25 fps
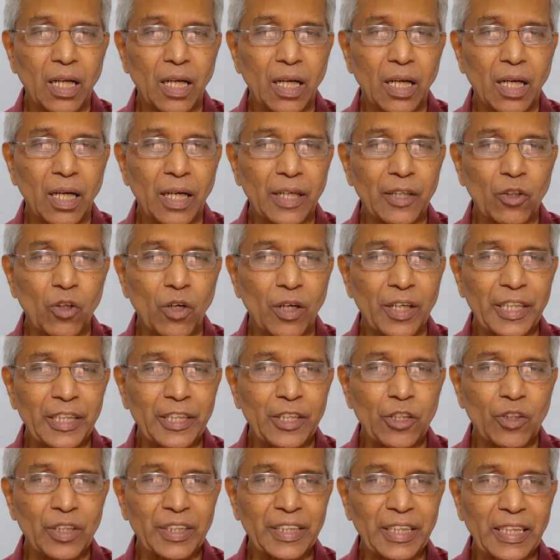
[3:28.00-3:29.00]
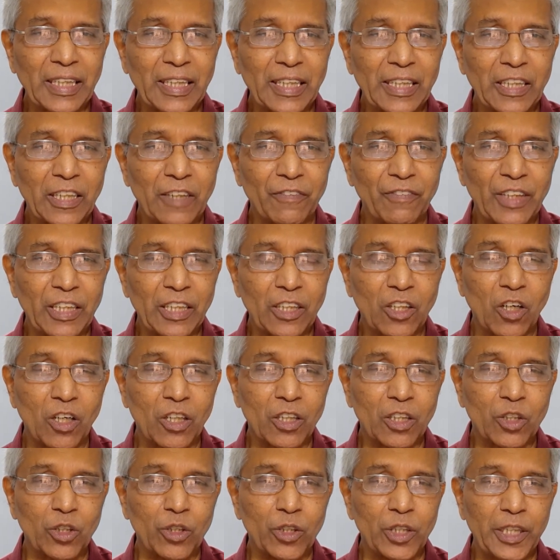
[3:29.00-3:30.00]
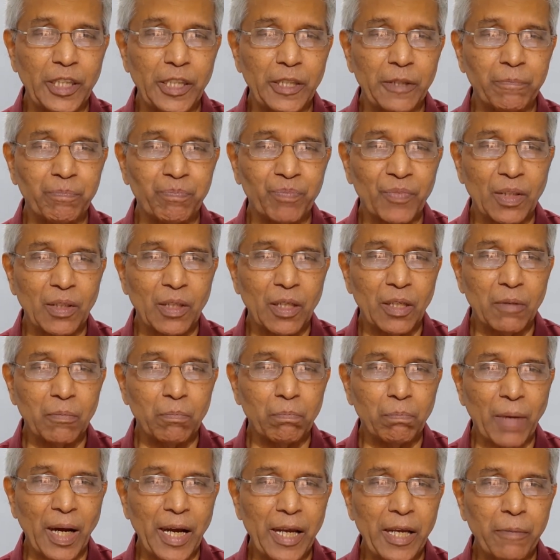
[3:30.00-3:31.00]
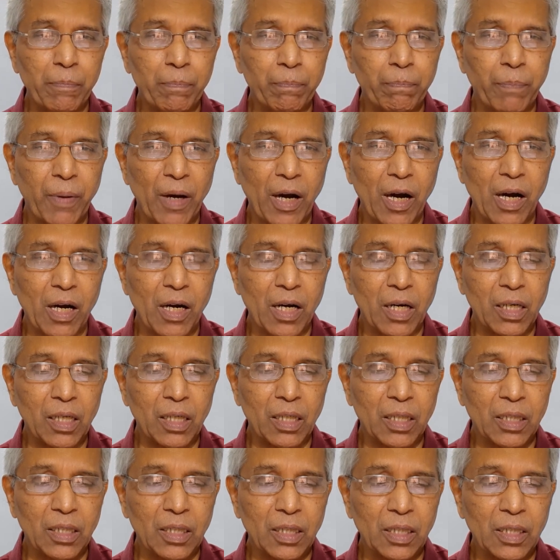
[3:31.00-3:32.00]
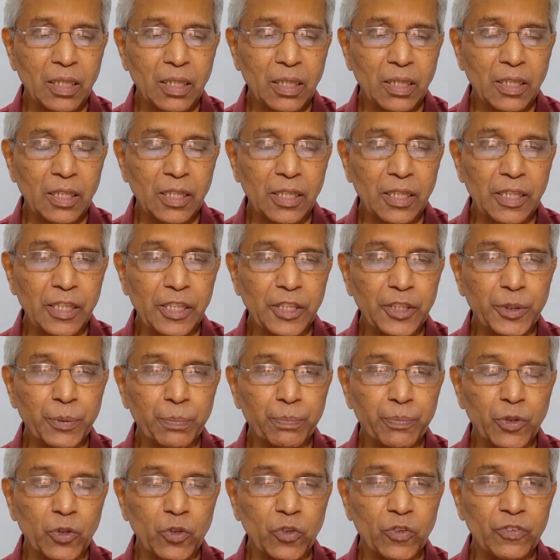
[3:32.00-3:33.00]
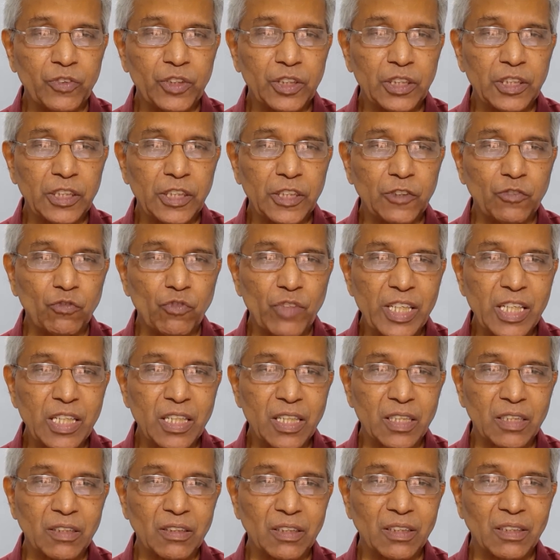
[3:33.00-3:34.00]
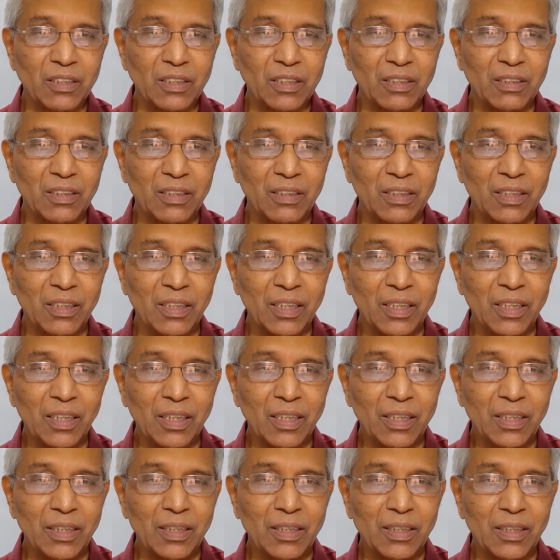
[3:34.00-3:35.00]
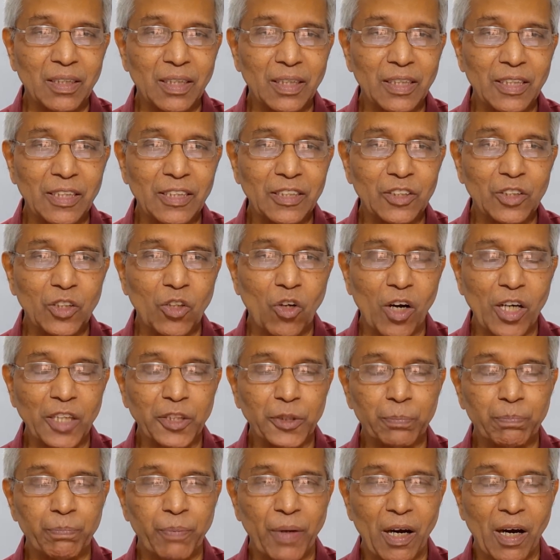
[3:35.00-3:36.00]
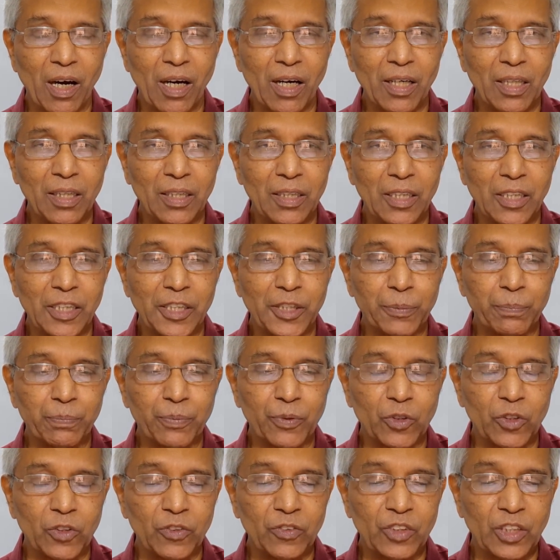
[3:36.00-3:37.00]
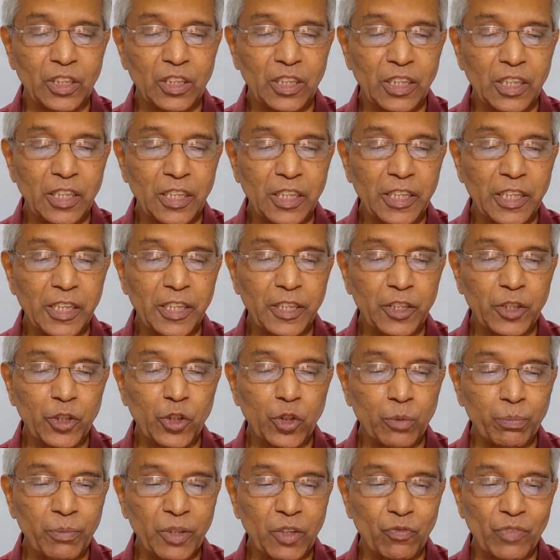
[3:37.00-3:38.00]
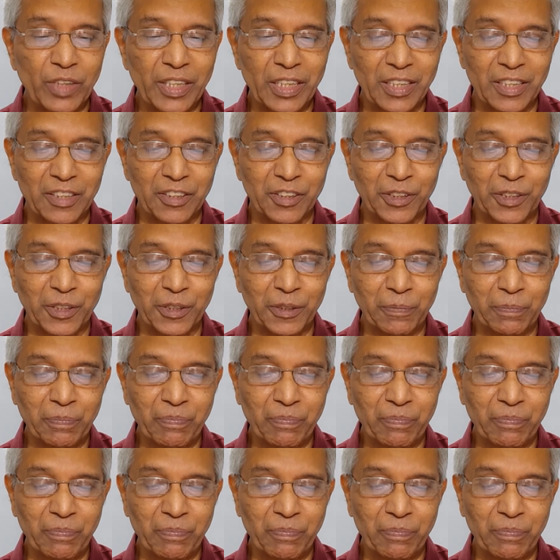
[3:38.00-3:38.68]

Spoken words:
And God did not take it away. God told him, my power is proved in weakness. That is, God's power is proved in human weakness.